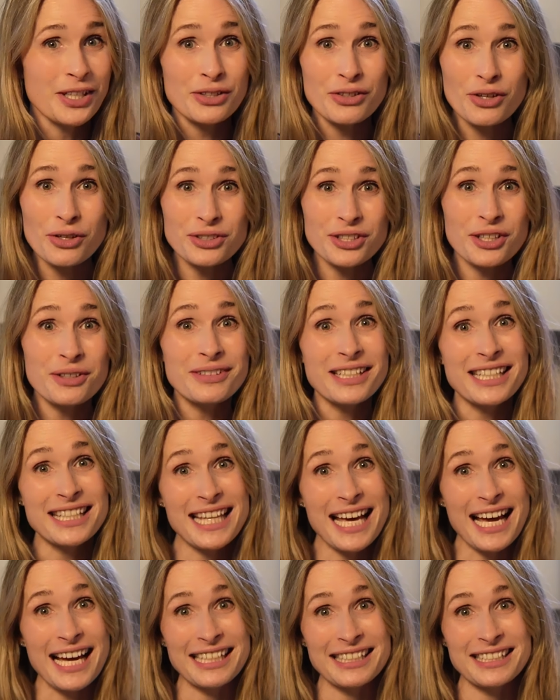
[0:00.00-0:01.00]
Not only
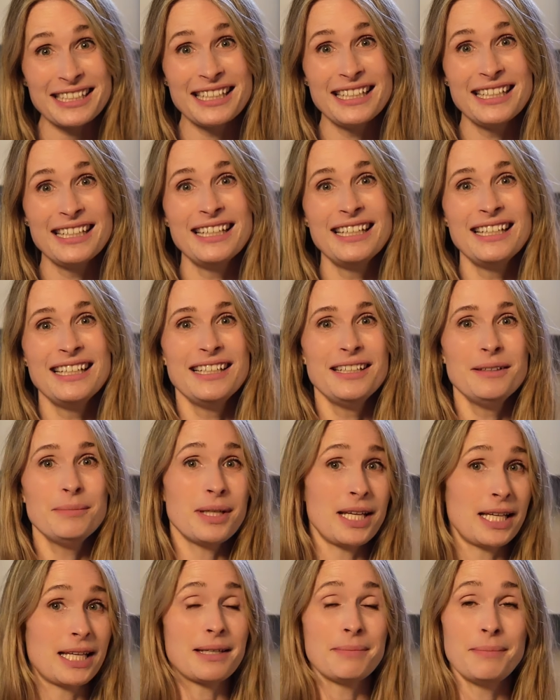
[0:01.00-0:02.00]
that,
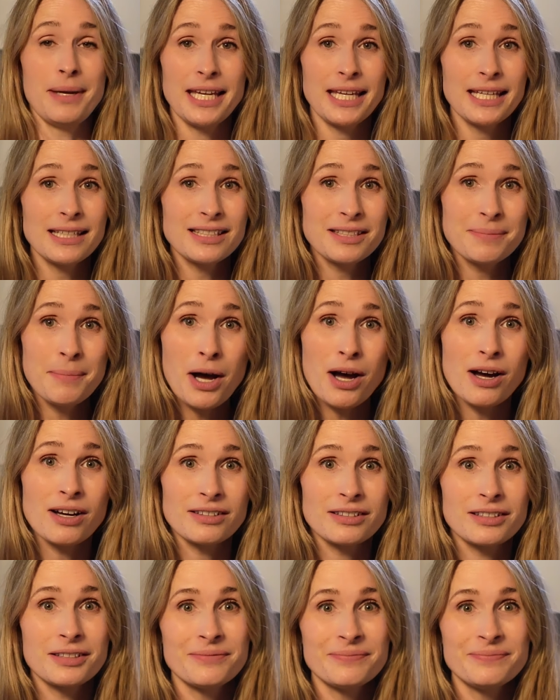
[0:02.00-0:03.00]
but I can make it
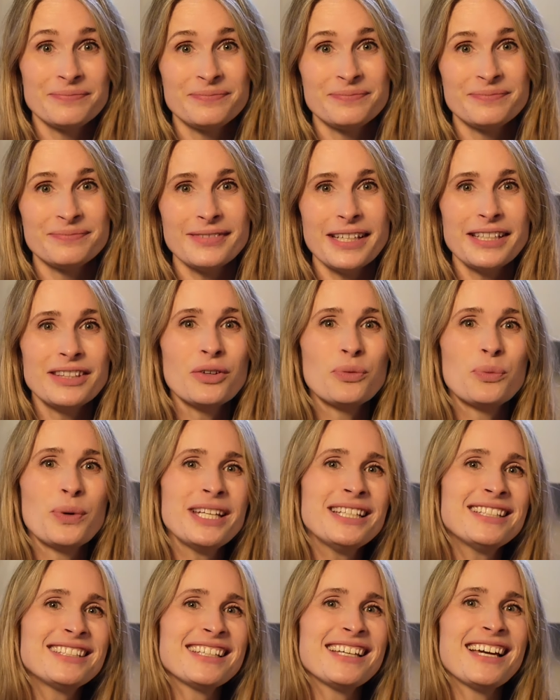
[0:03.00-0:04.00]
smart. In the
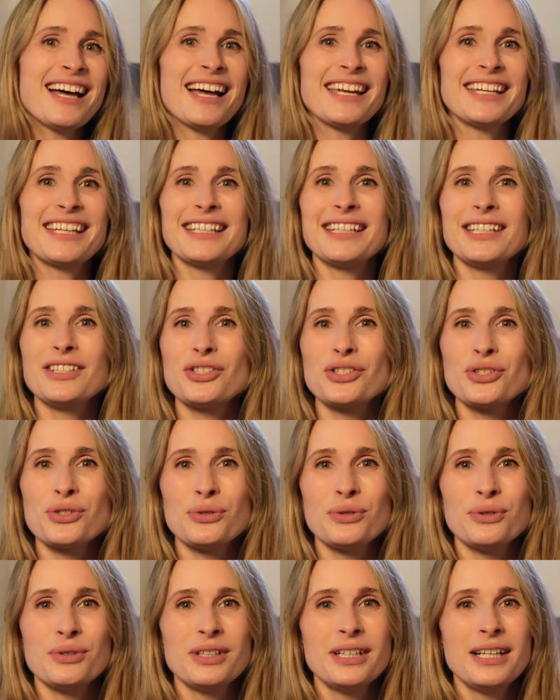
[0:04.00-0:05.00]
winter, I can
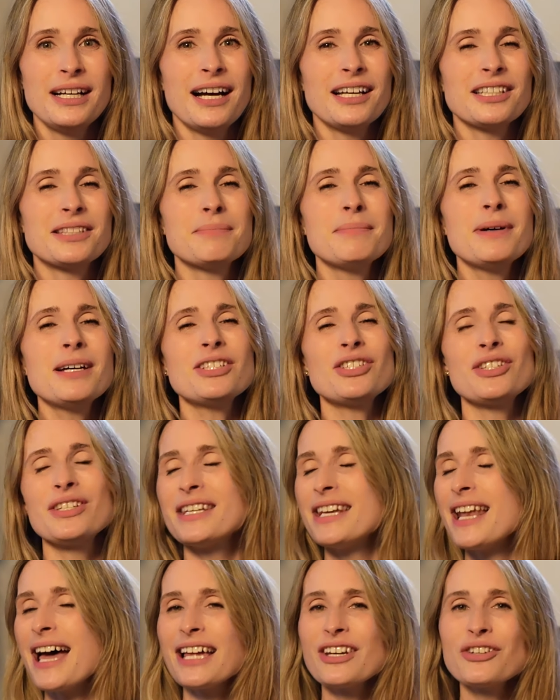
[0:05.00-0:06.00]
ensure as much
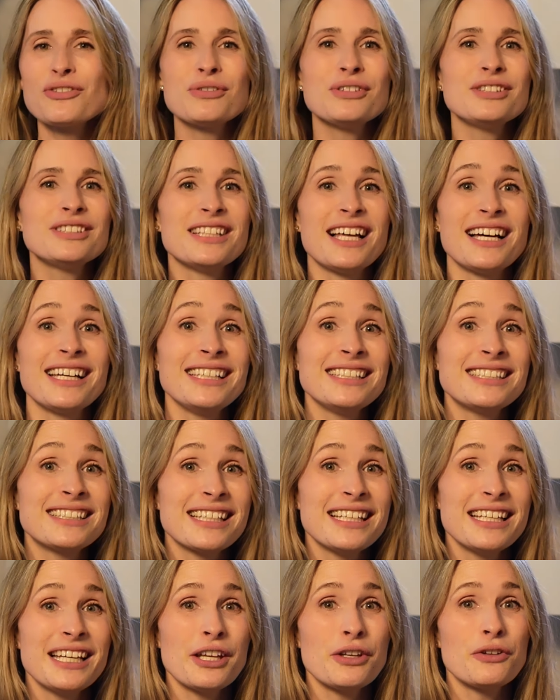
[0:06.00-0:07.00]
natural light
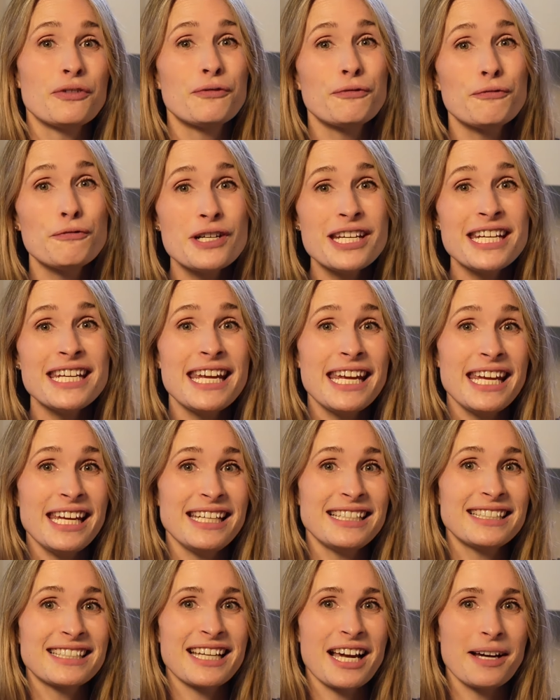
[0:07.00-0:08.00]
and free
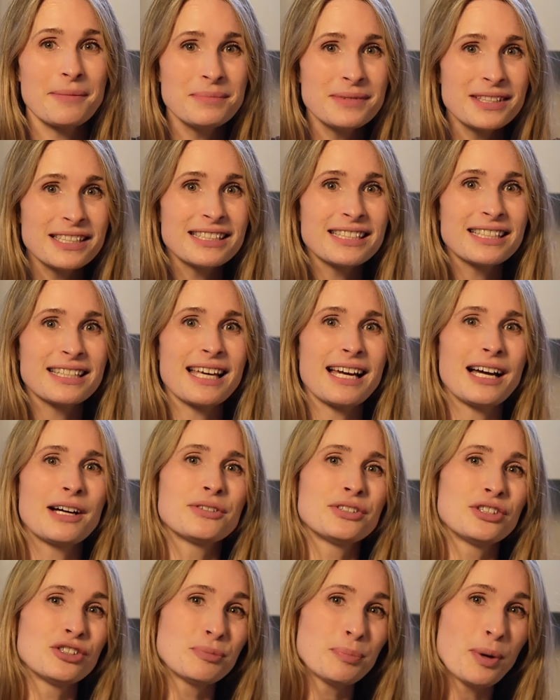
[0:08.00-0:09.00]
heat comes into the
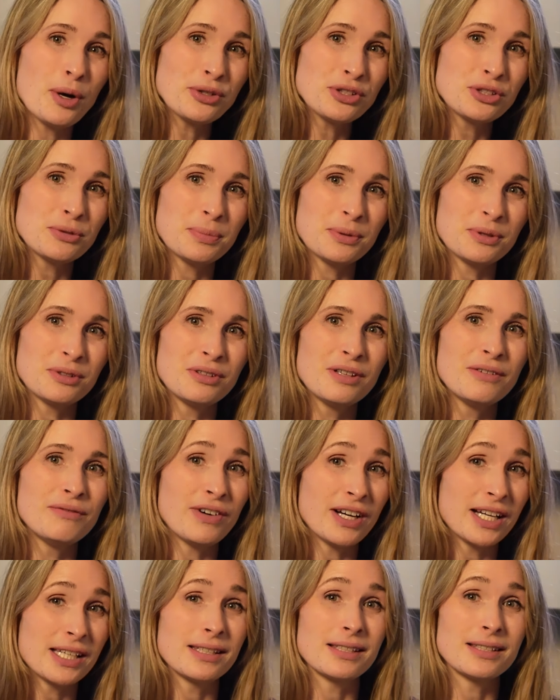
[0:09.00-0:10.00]
house as possible
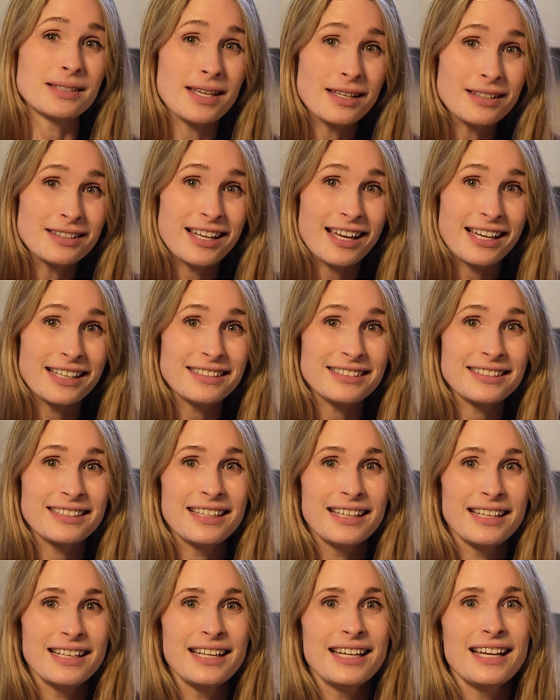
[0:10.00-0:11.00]
via the sunlight,
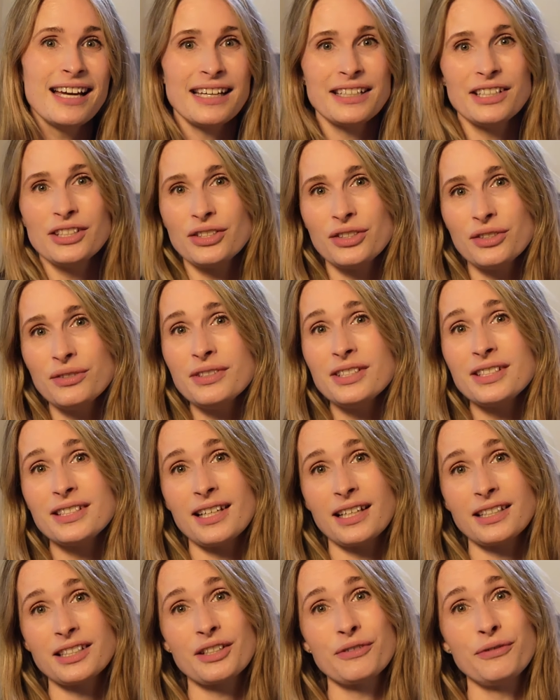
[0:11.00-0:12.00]
and as soon as
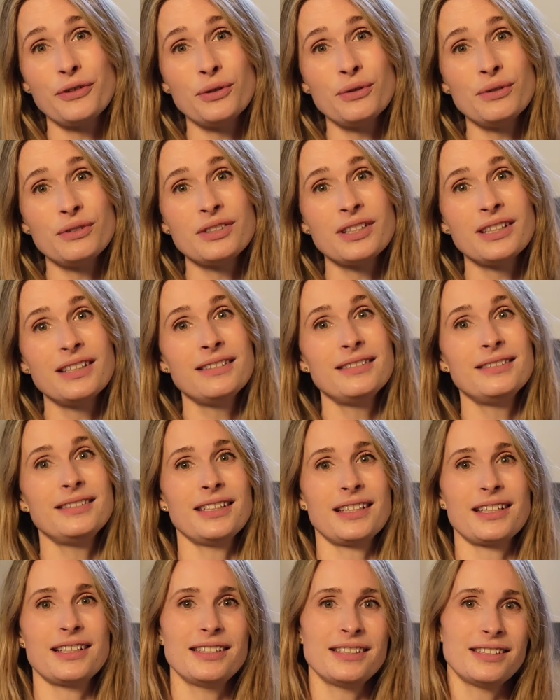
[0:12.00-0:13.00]
dusk falls,
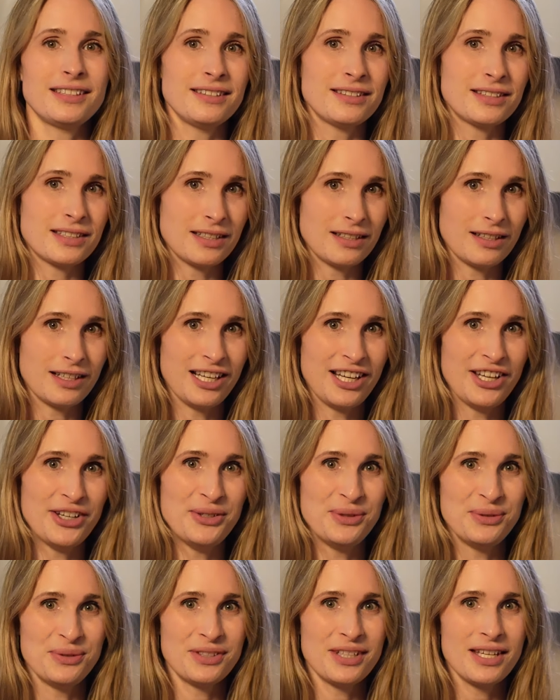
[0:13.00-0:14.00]
the curtains can
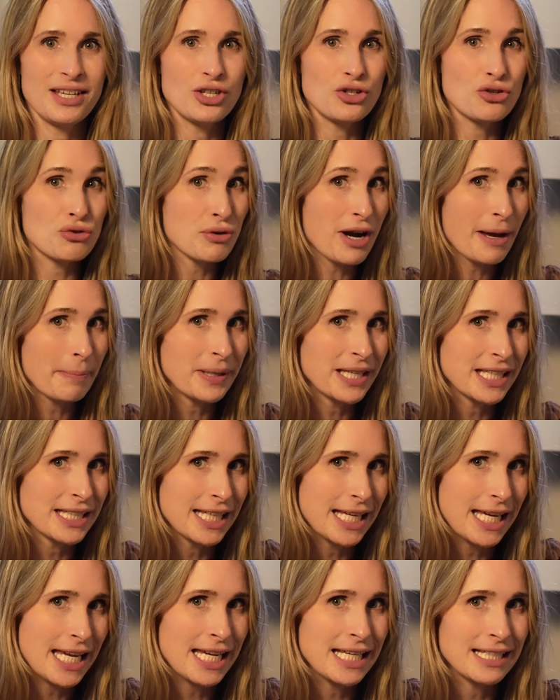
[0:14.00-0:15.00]
close, trapping
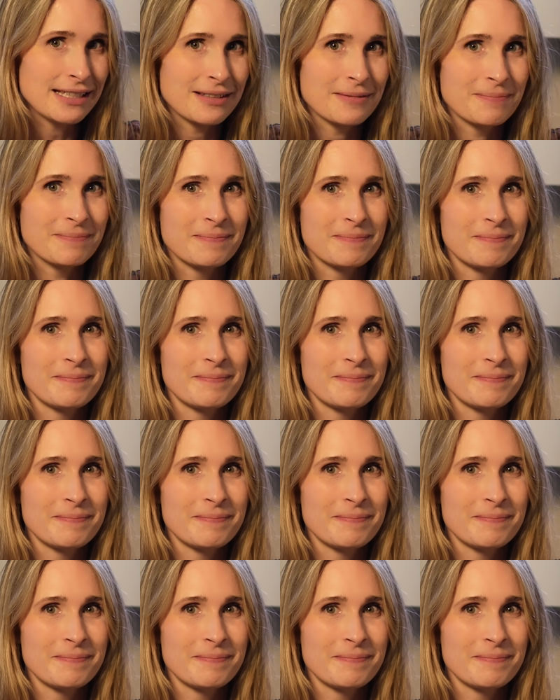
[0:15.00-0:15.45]
the heat.